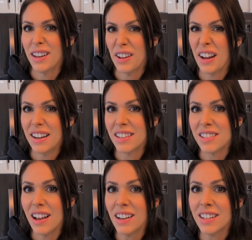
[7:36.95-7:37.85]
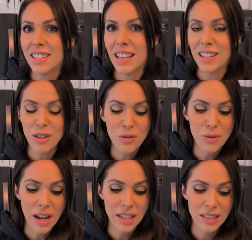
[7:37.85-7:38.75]
then it kind of sucks that
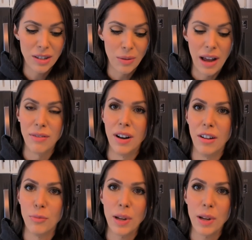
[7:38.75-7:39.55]
you don't have enough.